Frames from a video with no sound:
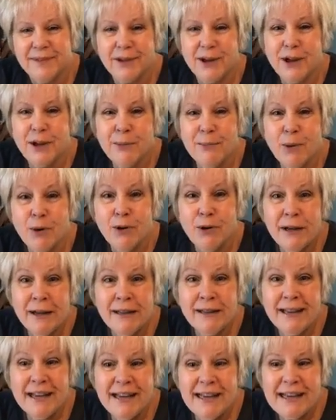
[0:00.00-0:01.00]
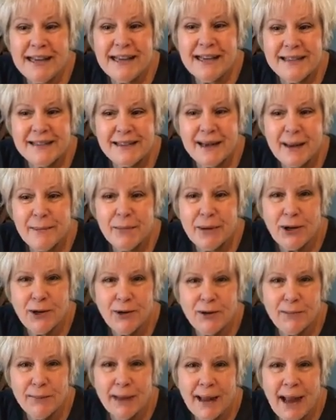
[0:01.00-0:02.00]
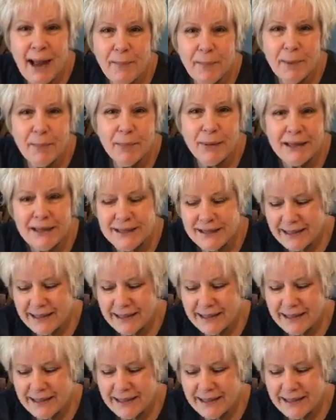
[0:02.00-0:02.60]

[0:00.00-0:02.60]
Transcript: Good morning, ladies. I'm here in my happy place